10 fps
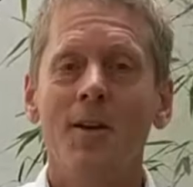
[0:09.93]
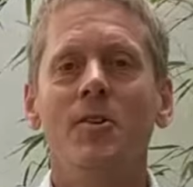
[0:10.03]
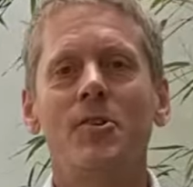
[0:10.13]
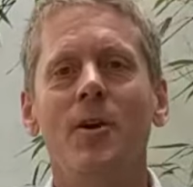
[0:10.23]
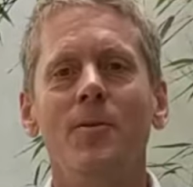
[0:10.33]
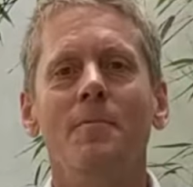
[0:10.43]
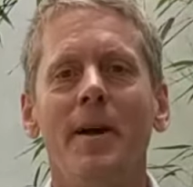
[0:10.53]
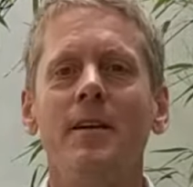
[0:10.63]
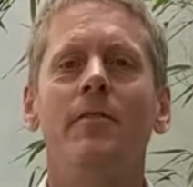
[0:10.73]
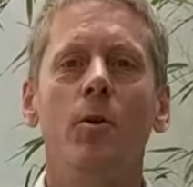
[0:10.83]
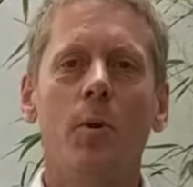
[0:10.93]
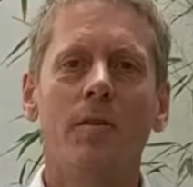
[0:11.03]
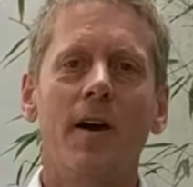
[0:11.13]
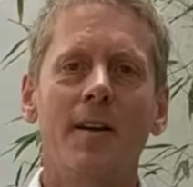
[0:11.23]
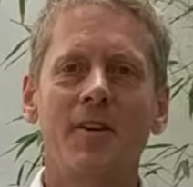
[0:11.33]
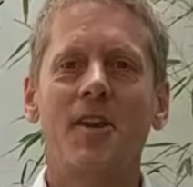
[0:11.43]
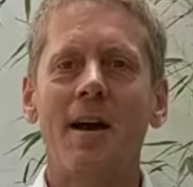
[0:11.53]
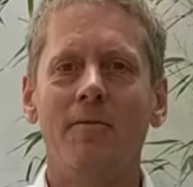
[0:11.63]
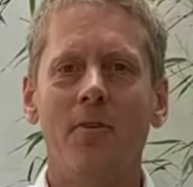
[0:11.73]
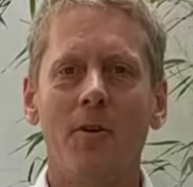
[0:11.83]
So many of you will have heard us at
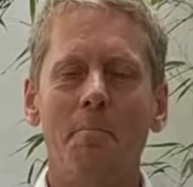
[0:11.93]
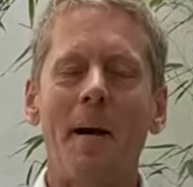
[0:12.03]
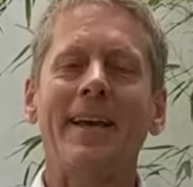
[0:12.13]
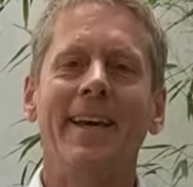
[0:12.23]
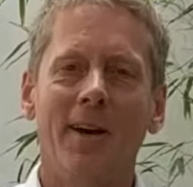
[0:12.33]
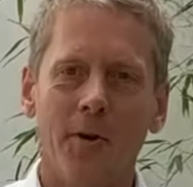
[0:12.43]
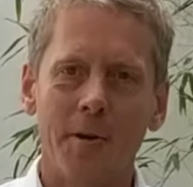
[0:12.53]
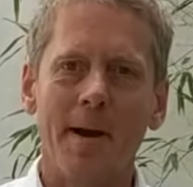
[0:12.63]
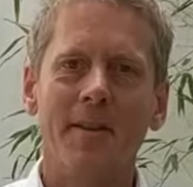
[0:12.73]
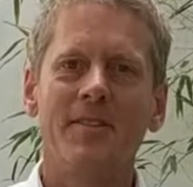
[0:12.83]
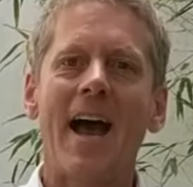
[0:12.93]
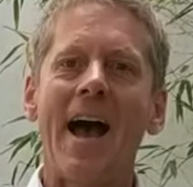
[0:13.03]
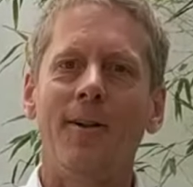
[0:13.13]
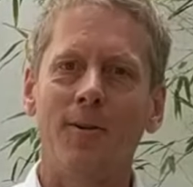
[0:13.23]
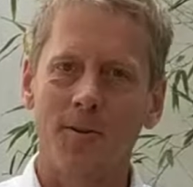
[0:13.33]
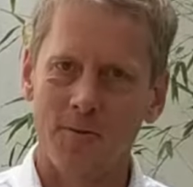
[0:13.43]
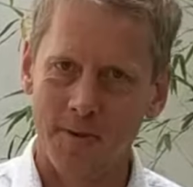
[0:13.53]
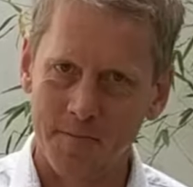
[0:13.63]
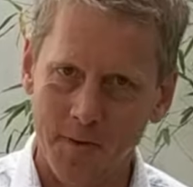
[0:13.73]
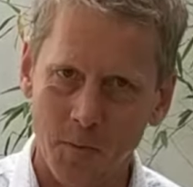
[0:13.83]
Amphora banging on about this algorithm
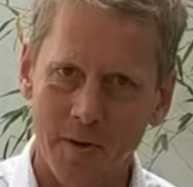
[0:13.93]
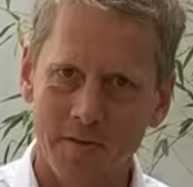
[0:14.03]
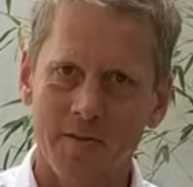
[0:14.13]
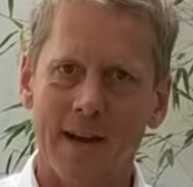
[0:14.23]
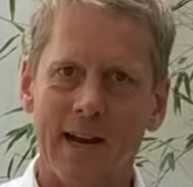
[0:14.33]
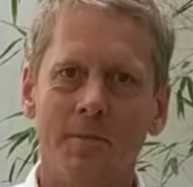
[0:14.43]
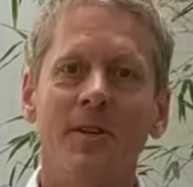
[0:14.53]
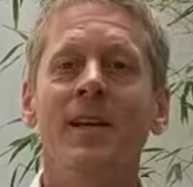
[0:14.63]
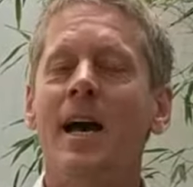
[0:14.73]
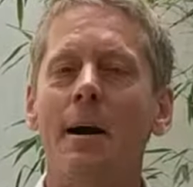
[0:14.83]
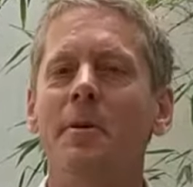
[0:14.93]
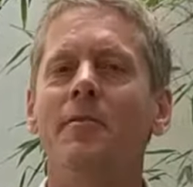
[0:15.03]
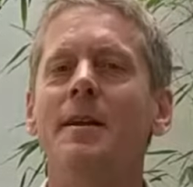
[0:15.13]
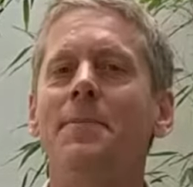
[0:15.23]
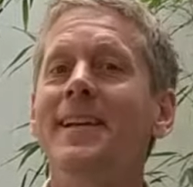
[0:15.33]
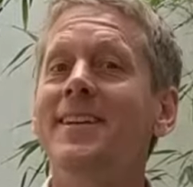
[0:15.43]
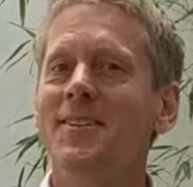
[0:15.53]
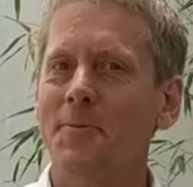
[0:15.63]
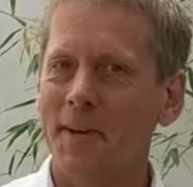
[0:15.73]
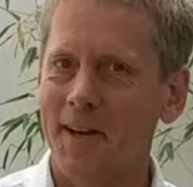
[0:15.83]
that we've developed and being very pleased
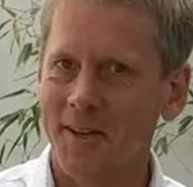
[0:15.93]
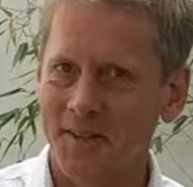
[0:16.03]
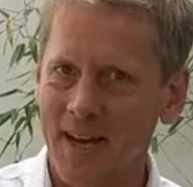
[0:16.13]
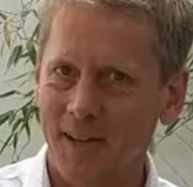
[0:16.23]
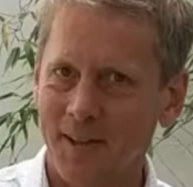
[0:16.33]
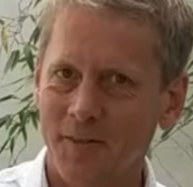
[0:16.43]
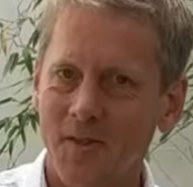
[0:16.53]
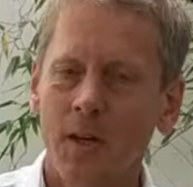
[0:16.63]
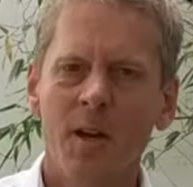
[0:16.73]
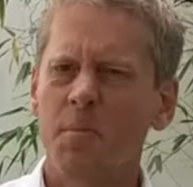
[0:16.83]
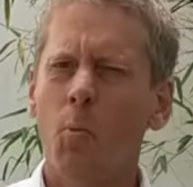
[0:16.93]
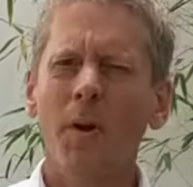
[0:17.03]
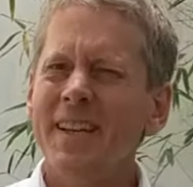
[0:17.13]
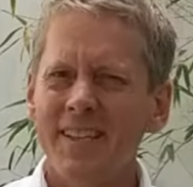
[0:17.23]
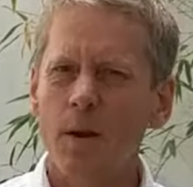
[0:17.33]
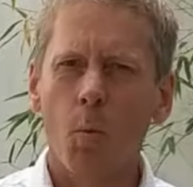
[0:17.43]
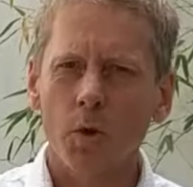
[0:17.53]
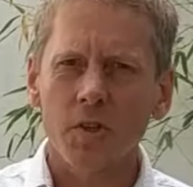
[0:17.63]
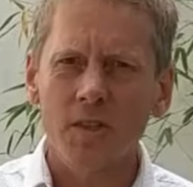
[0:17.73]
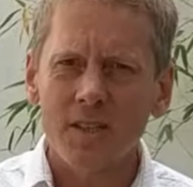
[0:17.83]
with ourselves. But what is it? What
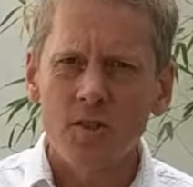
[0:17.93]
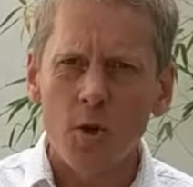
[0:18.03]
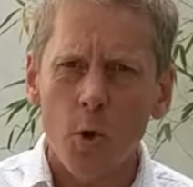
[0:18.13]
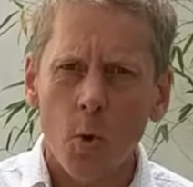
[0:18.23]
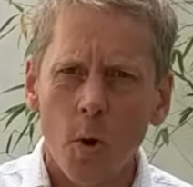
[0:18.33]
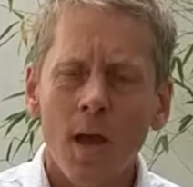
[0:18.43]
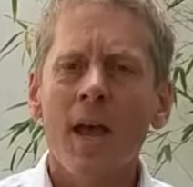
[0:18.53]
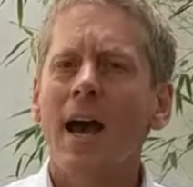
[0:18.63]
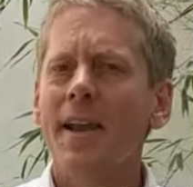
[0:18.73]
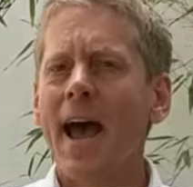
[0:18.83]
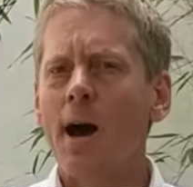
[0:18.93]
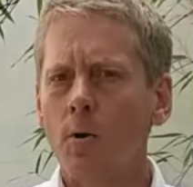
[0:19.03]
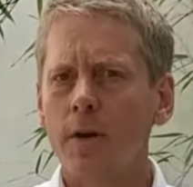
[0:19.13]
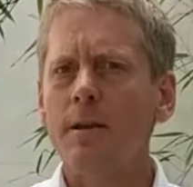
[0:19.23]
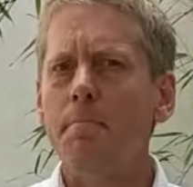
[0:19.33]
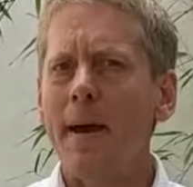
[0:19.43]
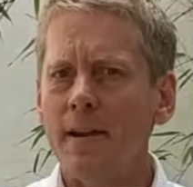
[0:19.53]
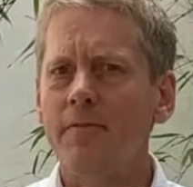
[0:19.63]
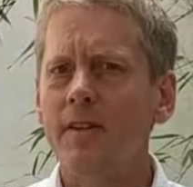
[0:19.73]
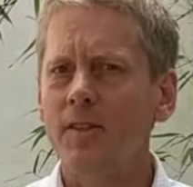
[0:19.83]
does it do? And how could it
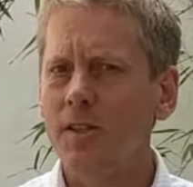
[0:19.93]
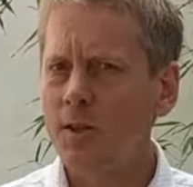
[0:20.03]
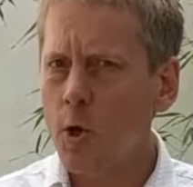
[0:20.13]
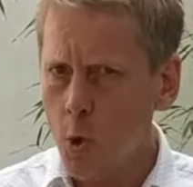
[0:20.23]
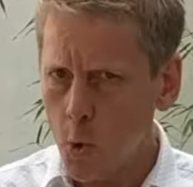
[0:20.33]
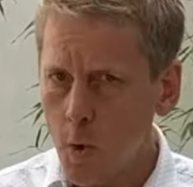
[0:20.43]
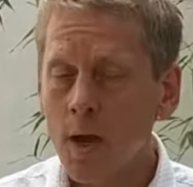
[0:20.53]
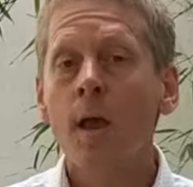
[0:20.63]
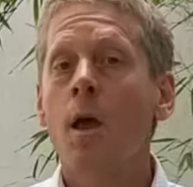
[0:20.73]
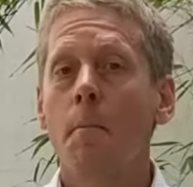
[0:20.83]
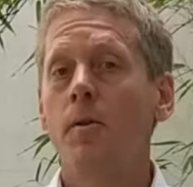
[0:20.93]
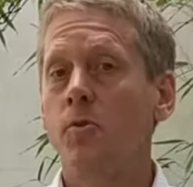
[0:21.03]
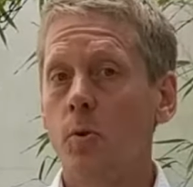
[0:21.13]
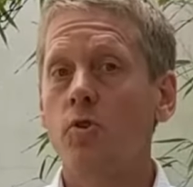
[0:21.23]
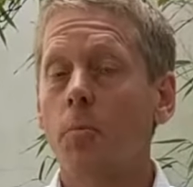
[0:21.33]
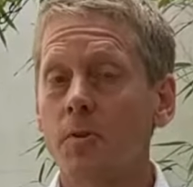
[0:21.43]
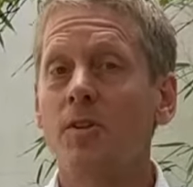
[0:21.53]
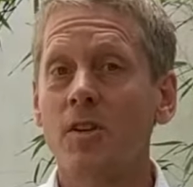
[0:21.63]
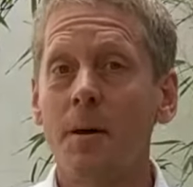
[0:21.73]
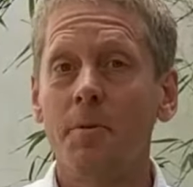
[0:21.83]
benefit you to adopt this
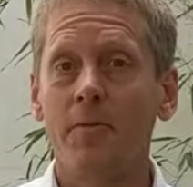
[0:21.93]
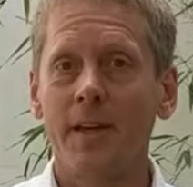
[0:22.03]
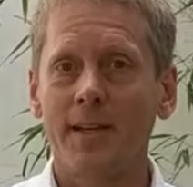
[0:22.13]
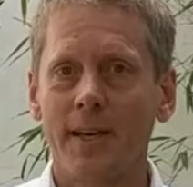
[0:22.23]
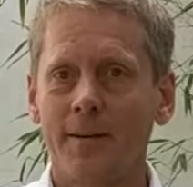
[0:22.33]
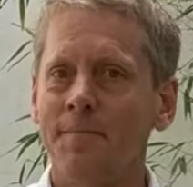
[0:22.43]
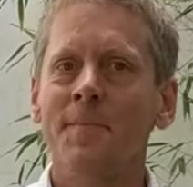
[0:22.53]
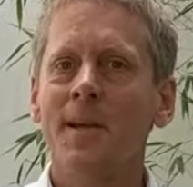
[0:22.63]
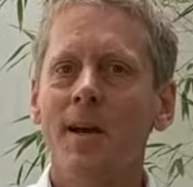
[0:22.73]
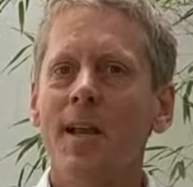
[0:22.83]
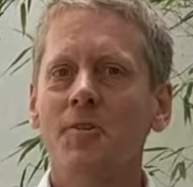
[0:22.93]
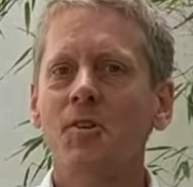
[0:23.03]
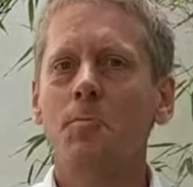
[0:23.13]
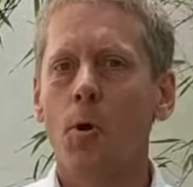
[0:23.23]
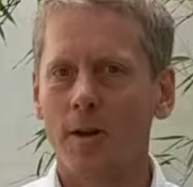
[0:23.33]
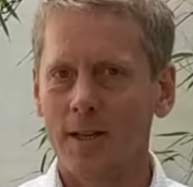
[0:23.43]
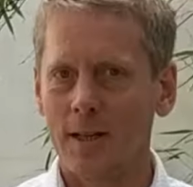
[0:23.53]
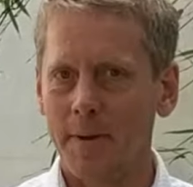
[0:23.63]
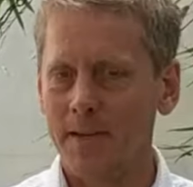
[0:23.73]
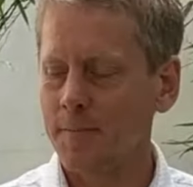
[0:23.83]
type of thinking? Let's explore it a little
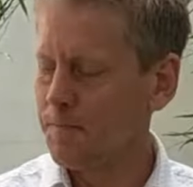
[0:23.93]
bit.